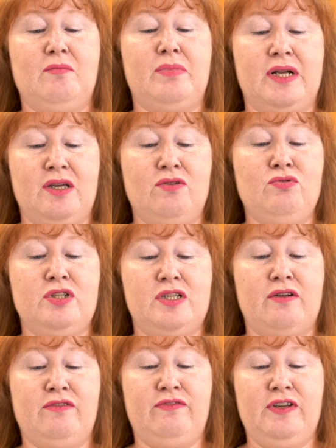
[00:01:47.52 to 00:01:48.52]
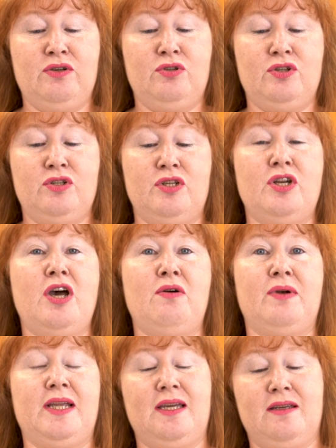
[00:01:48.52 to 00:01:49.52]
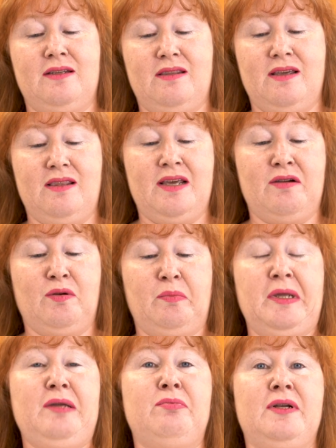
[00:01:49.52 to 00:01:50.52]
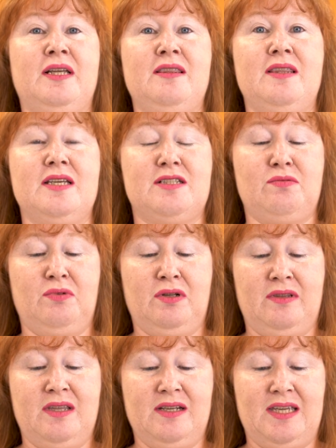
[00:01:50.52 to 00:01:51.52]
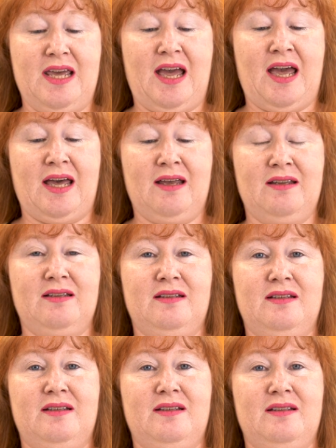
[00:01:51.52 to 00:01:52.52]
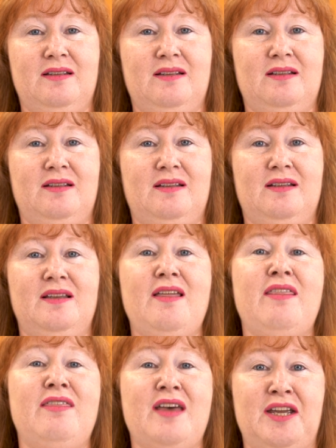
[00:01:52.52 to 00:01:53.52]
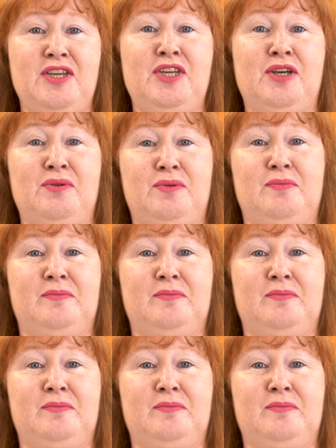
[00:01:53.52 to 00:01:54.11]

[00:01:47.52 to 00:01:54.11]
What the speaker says: but I also feel good knowing that there are people in this world that care. Thank you.